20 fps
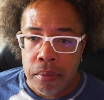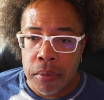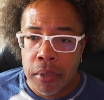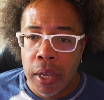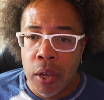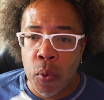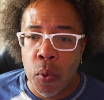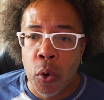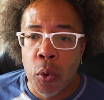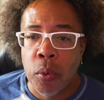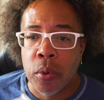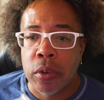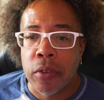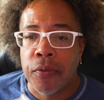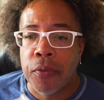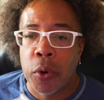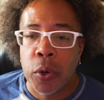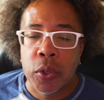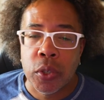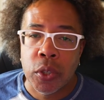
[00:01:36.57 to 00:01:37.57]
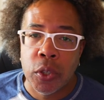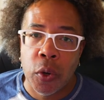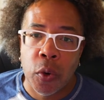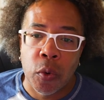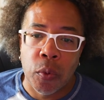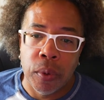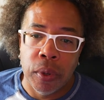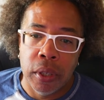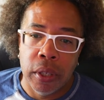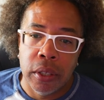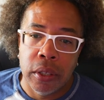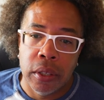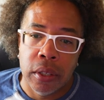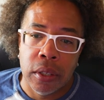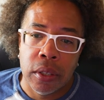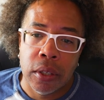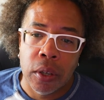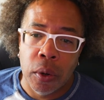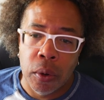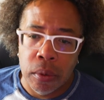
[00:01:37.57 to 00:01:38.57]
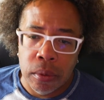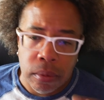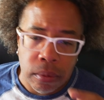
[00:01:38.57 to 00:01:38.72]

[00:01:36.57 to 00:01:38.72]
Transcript: And what were the first known religions? So